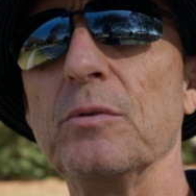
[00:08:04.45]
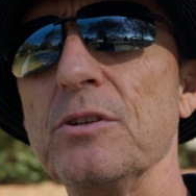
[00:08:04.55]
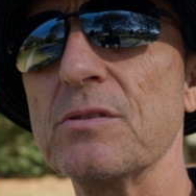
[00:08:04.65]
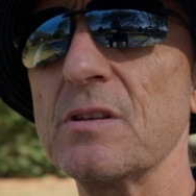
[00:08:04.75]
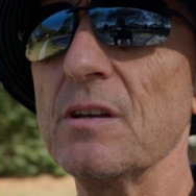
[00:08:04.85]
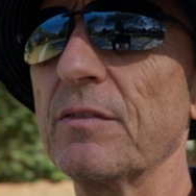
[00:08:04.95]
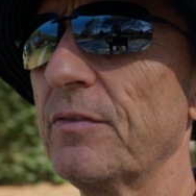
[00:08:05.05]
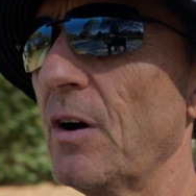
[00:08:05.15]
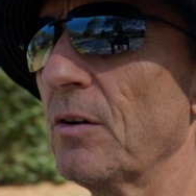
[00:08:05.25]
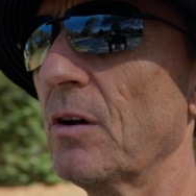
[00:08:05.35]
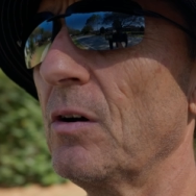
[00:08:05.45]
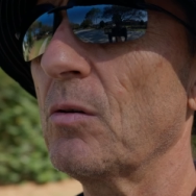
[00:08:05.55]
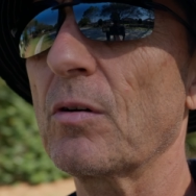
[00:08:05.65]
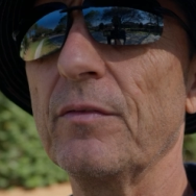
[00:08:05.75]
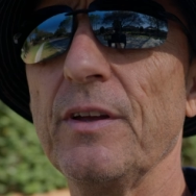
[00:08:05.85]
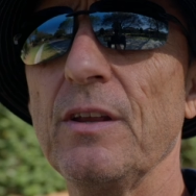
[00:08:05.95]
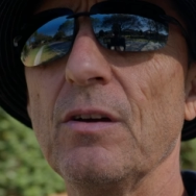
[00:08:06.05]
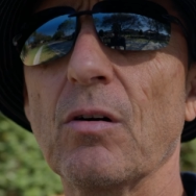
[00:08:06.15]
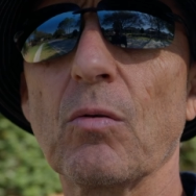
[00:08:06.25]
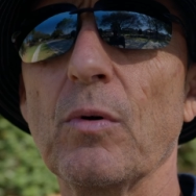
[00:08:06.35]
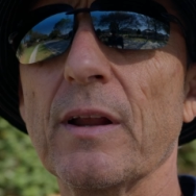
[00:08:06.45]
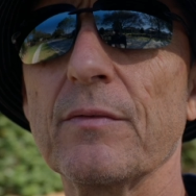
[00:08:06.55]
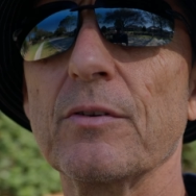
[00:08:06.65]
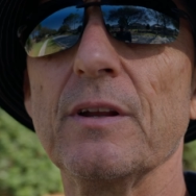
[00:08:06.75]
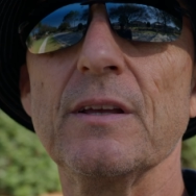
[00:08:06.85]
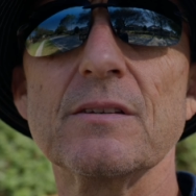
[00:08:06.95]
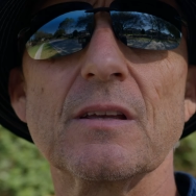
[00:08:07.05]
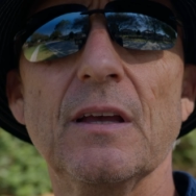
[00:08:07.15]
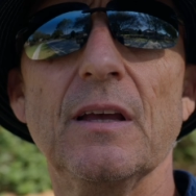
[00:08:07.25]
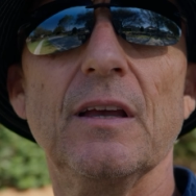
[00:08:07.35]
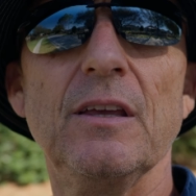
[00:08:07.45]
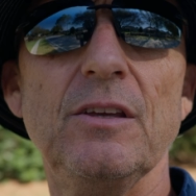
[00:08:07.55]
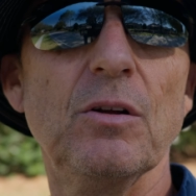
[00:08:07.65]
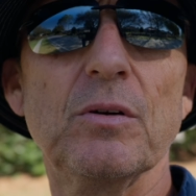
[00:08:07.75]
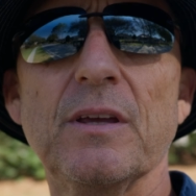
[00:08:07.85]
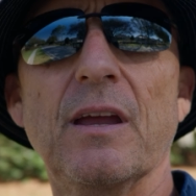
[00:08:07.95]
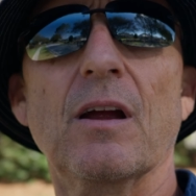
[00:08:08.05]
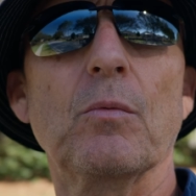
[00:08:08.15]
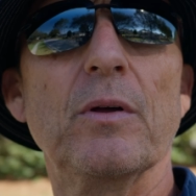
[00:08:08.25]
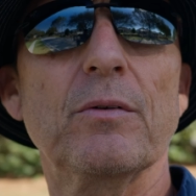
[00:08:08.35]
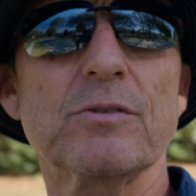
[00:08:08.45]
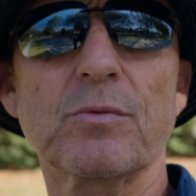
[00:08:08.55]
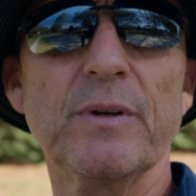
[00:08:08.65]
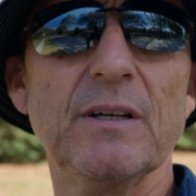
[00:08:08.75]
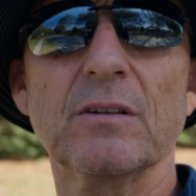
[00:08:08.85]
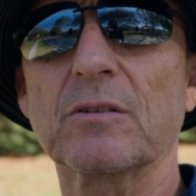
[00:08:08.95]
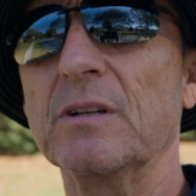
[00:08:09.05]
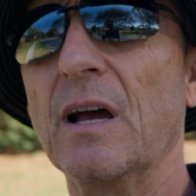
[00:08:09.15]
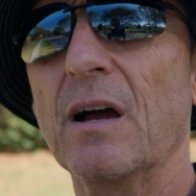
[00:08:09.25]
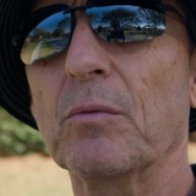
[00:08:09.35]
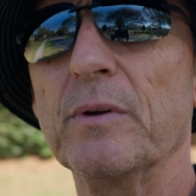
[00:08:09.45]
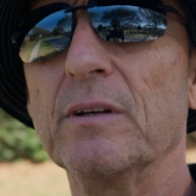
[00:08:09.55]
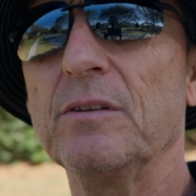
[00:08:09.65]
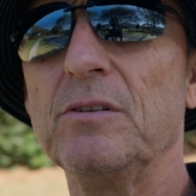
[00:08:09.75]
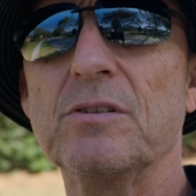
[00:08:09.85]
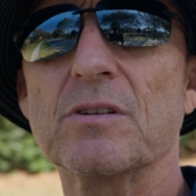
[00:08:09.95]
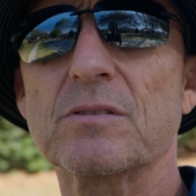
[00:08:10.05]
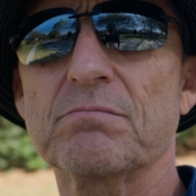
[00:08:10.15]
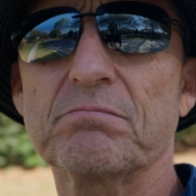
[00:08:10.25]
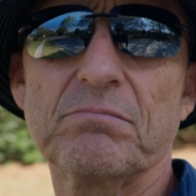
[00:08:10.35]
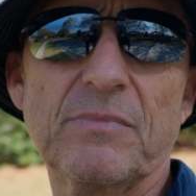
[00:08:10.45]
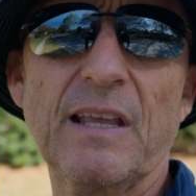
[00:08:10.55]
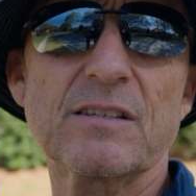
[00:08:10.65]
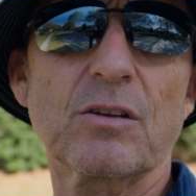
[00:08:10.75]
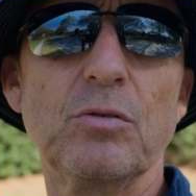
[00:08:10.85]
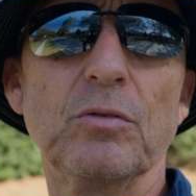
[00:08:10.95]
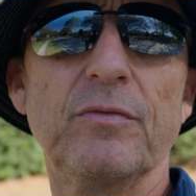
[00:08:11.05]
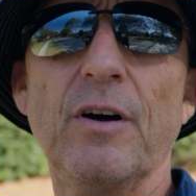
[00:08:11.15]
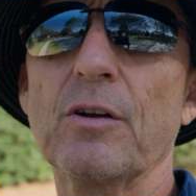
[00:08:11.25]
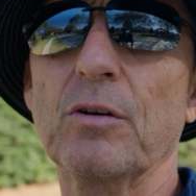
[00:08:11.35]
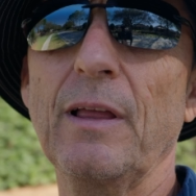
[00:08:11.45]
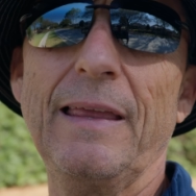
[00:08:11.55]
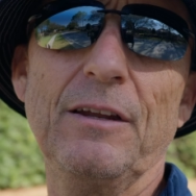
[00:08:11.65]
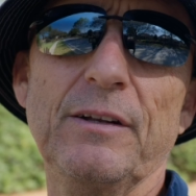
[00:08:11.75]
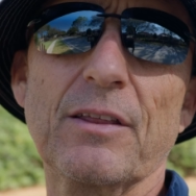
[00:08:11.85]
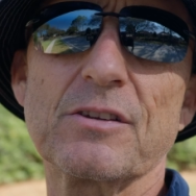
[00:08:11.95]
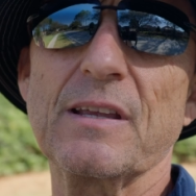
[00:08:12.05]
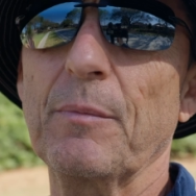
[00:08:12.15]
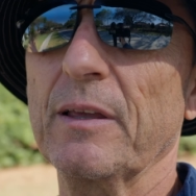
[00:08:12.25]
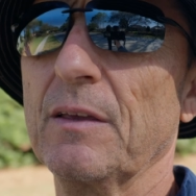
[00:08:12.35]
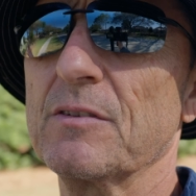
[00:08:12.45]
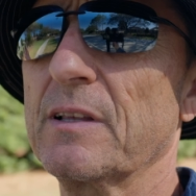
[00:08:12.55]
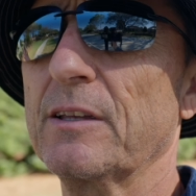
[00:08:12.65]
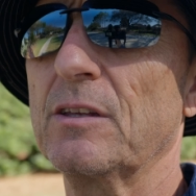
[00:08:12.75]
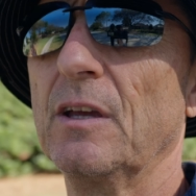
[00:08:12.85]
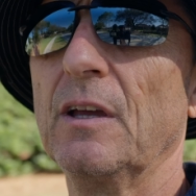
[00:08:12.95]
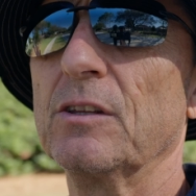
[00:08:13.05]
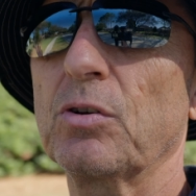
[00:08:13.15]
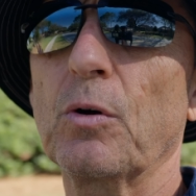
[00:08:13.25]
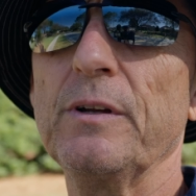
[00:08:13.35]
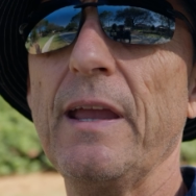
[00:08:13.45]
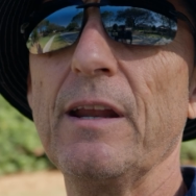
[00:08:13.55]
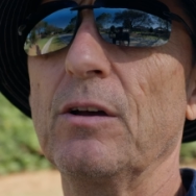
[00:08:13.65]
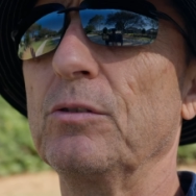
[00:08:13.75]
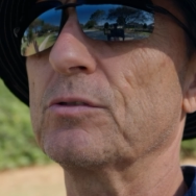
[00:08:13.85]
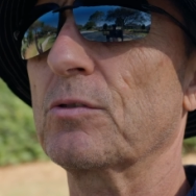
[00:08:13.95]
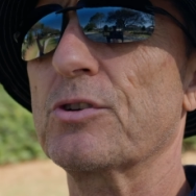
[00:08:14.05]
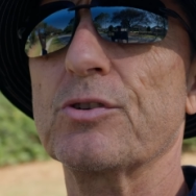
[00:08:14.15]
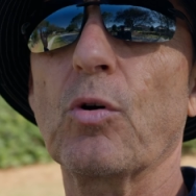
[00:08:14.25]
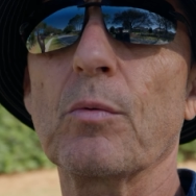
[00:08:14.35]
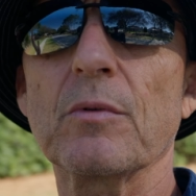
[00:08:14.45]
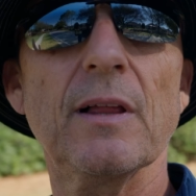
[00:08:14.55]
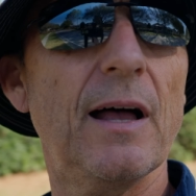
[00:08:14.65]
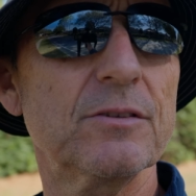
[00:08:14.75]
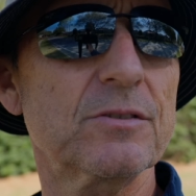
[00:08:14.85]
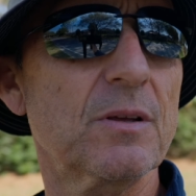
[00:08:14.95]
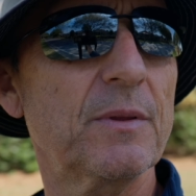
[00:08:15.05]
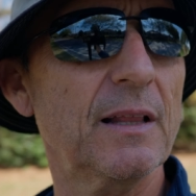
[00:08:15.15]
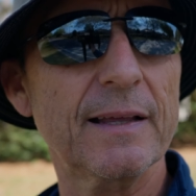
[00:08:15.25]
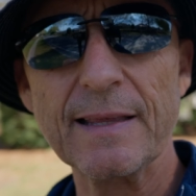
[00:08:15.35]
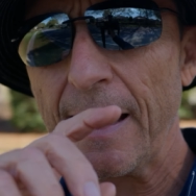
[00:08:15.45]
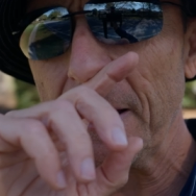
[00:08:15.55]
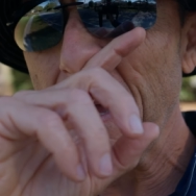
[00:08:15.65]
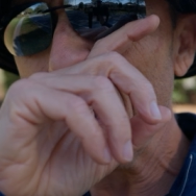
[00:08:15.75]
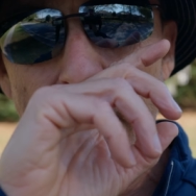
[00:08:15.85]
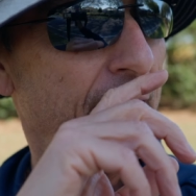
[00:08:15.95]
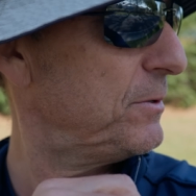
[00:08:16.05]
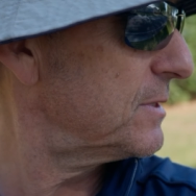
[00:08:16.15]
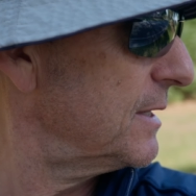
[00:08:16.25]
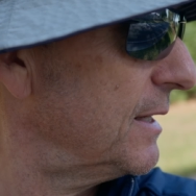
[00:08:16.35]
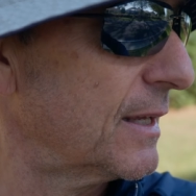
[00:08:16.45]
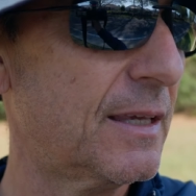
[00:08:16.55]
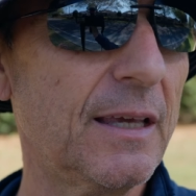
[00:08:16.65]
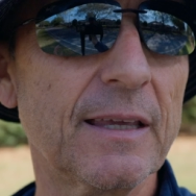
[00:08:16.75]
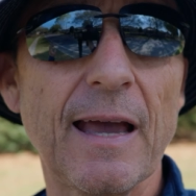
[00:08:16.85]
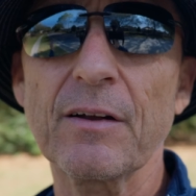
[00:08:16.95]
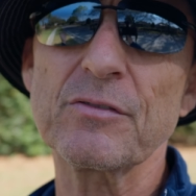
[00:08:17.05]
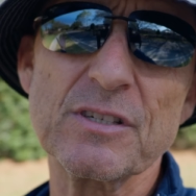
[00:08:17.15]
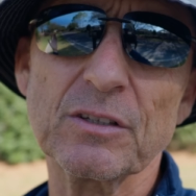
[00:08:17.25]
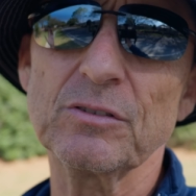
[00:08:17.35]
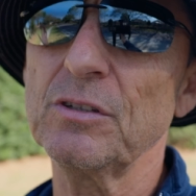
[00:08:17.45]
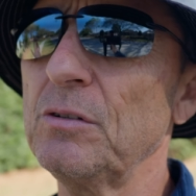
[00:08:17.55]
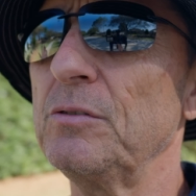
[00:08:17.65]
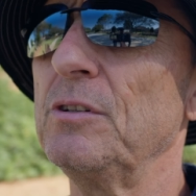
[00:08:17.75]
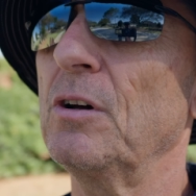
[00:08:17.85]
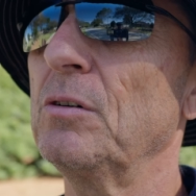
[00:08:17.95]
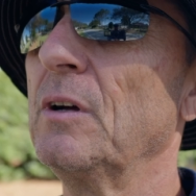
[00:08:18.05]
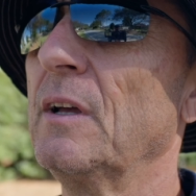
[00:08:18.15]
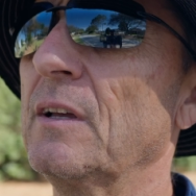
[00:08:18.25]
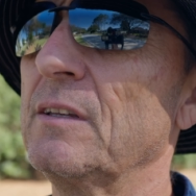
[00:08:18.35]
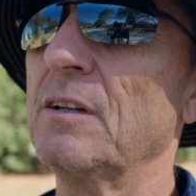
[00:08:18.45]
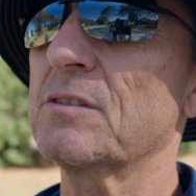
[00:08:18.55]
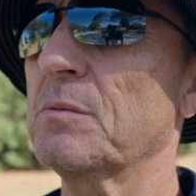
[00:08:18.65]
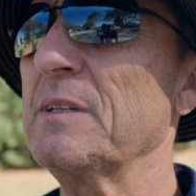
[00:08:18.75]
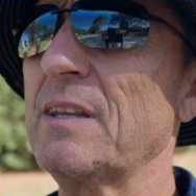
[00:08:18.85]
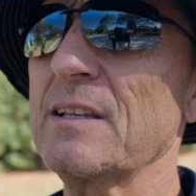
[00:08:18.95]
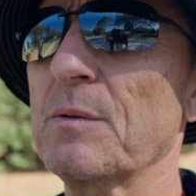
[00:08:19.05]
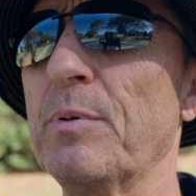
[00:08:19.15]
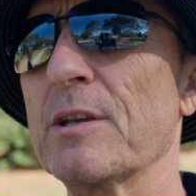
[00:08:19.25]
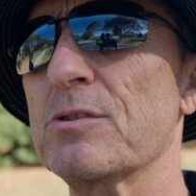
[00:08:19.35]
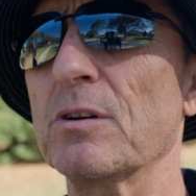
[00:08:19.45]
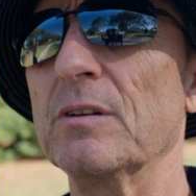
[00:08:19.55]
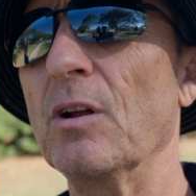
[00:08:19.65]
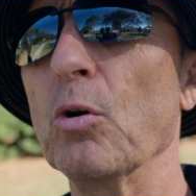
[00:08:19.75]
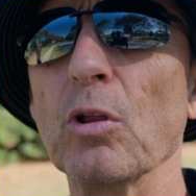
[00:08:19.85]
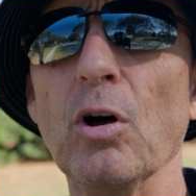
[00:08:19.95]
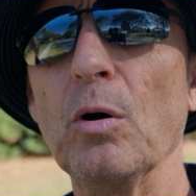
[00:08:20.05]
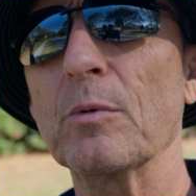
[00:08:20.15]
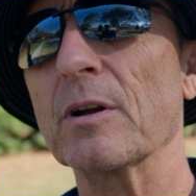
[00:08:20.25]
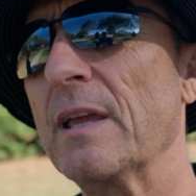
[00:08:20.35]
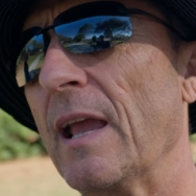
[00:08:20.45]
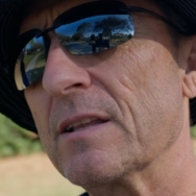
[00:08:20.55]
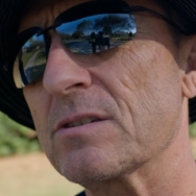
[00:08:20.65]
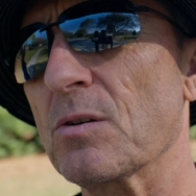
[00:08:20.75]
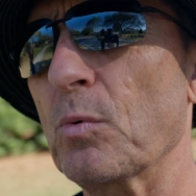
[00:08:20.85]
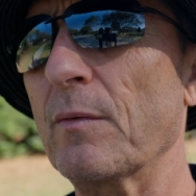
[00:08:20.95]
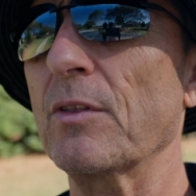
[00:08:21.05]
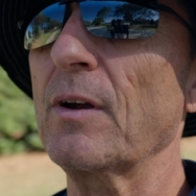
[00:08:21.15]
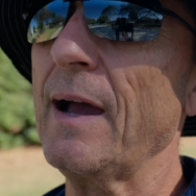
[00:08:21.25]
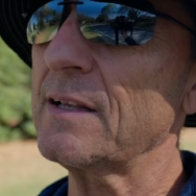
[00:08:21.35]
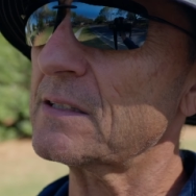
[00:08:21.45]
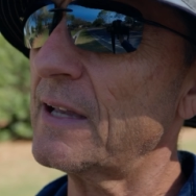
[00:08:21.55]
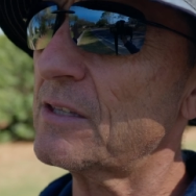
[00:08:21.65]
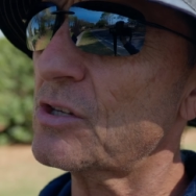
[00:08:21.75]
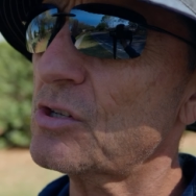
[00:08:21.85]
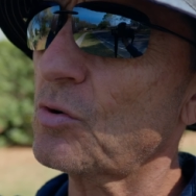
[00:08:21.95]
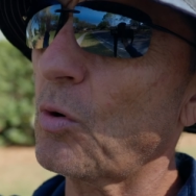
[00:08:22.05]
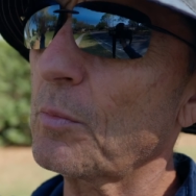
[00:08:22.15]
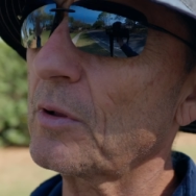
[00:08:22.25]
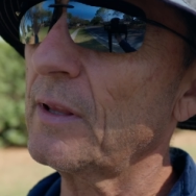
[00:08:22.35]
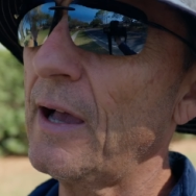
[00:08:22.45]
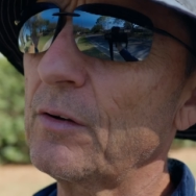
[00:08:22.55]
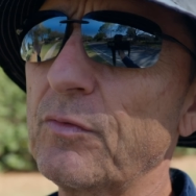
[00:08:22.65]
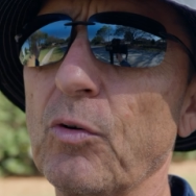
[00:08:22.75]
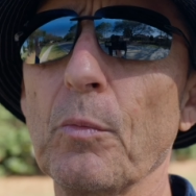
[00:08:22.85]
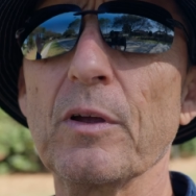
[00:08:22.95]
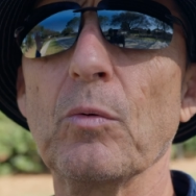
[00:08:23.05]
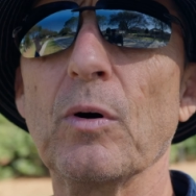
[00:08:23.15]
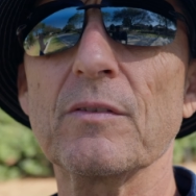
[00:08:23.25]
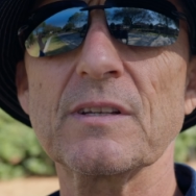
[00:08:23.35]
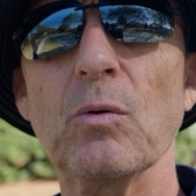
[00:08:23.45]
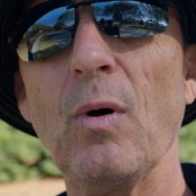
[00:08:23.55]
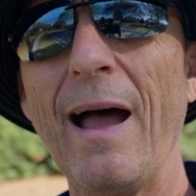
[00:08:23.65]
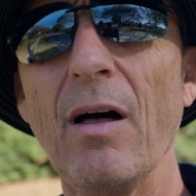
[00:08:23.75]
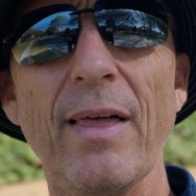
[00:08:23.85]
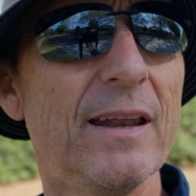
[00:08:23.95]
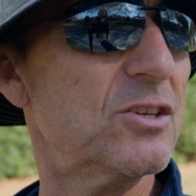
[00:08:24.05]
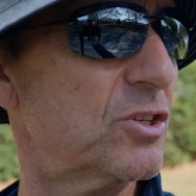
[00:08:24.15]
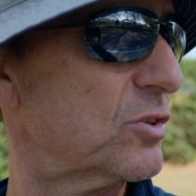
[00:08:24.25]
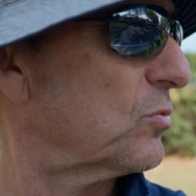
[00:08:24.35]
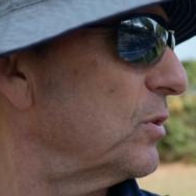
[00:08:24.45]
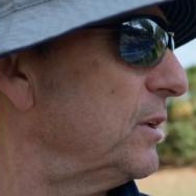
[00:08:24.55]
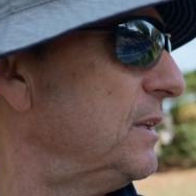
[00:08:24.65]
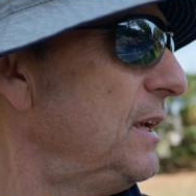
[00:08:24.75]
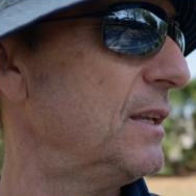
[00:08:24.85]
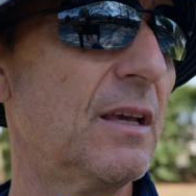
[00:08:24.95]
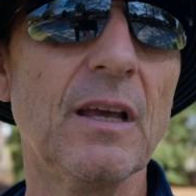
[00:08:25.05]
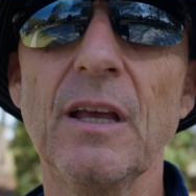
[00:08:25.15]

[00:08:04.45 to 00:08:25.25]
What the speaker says: When you see a photo or video or whatever it is, you don't care whether it's real or not real. You just think it's a cool photo. Another example I give is like tornadoes or storm clouds or something like that. I used to get a kick out of it, still do, somebody takes a picture in Oklahoma or Kansas or wherever they're at, and it's like this storm cloud forming or whatever. It's like, wow, that is just really neat.